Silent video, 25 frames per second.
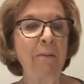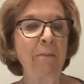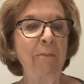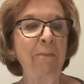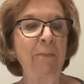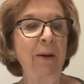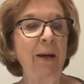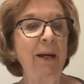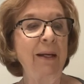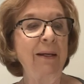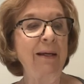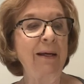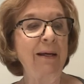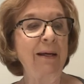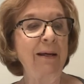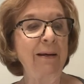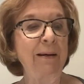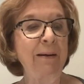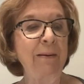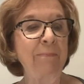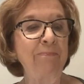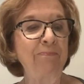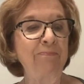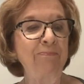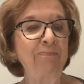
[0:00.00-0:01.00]
But
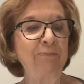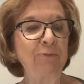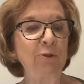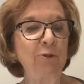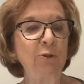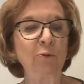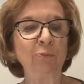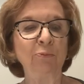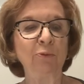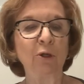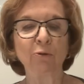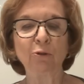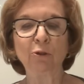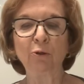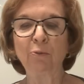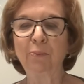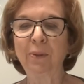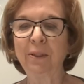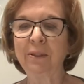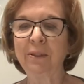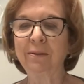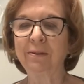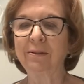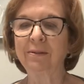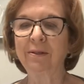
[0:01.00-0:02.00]
um, two, no two
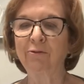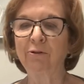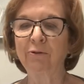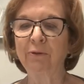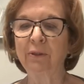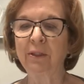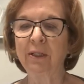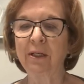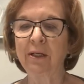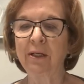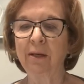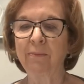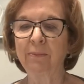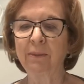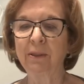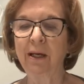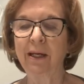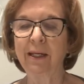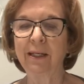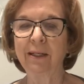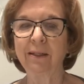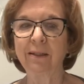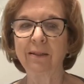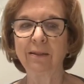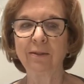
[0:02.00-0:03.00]
pieces ever really come
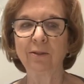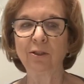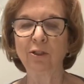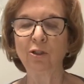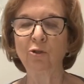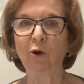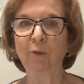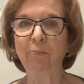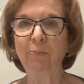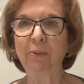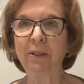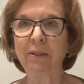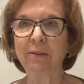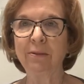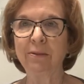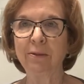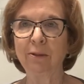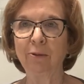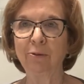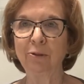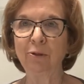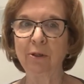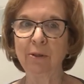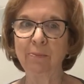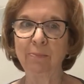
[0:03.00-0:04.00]
alike, and it's your piece, so
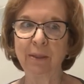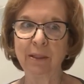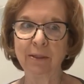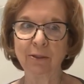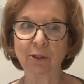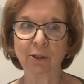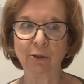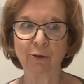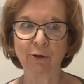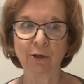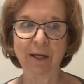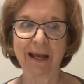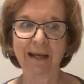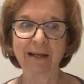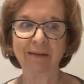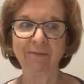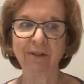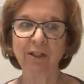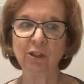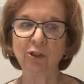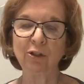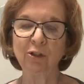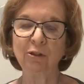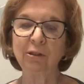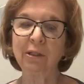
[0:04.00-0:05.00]
you can be as creative
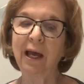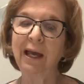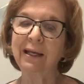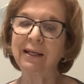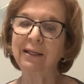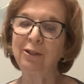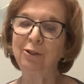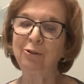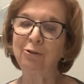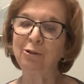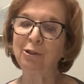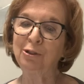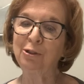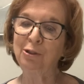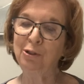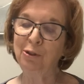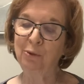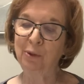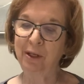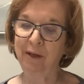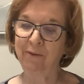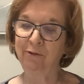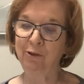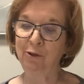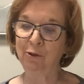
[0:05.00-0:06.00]
as you like, and you could do
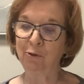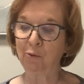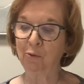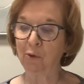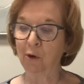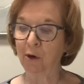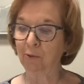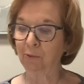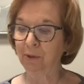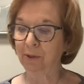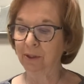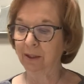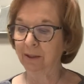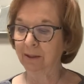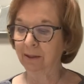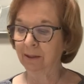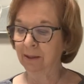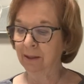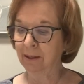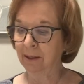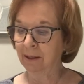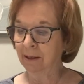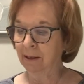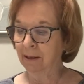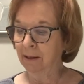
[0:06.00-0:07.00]
whatever you want with it.
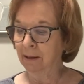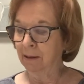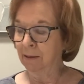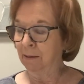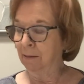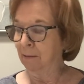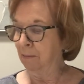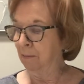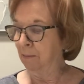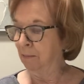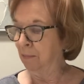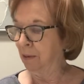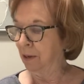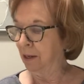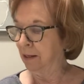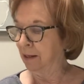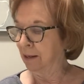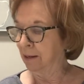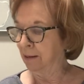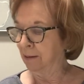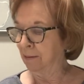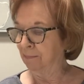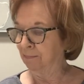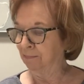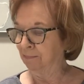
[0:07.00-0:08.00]
But
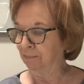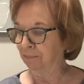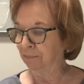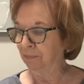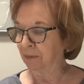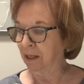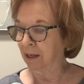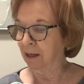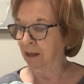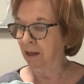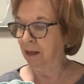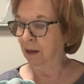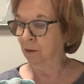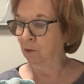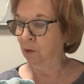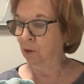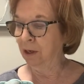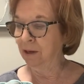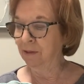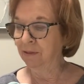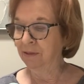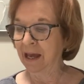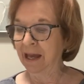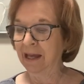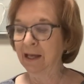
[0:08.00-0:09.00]
um, I want
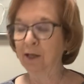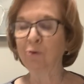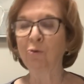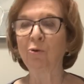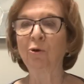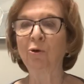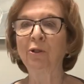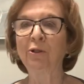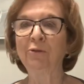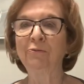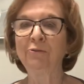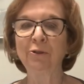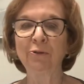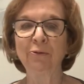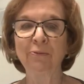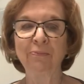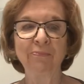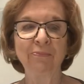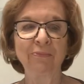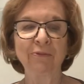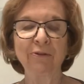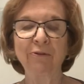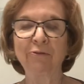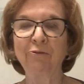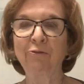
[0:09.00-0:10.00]
to thank all of you
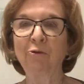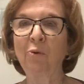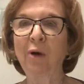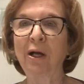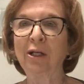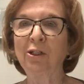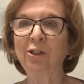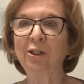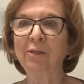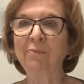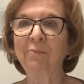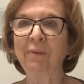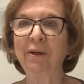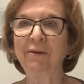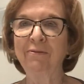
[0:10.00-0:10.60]
for watching my